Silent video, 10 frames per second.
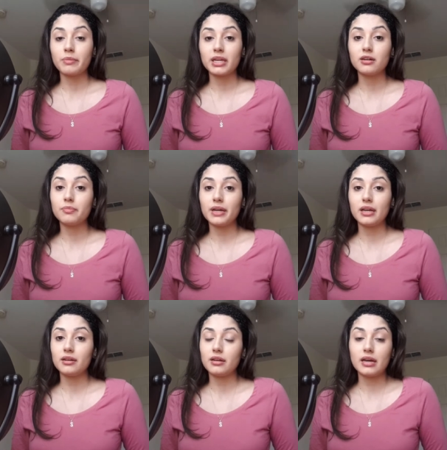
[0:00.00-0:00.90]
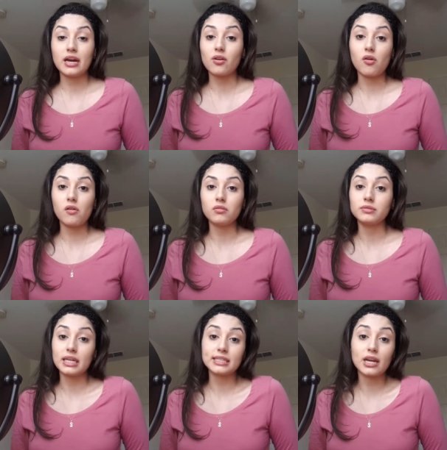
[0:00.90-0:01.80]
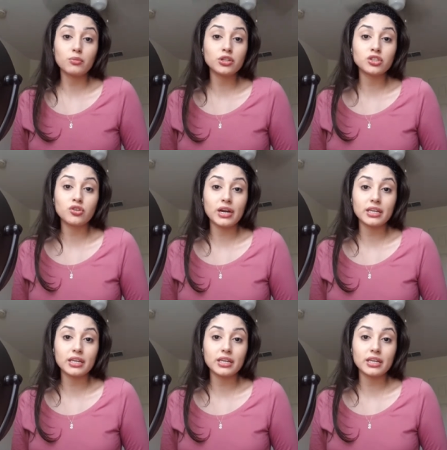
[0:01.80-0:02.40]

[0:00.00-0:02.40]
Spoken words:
makeup at all. Not that I wouldn't try